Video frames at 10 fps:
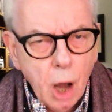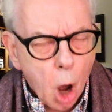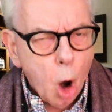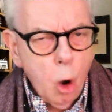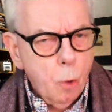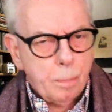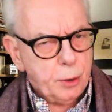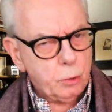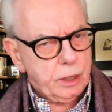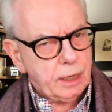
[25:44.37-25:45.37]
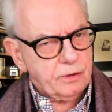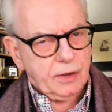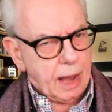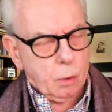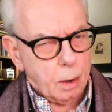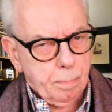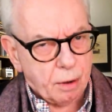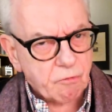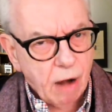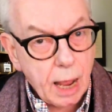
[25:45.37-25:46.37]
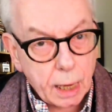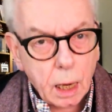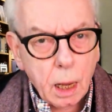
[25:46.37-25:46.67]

Oh, Putin is now a pariah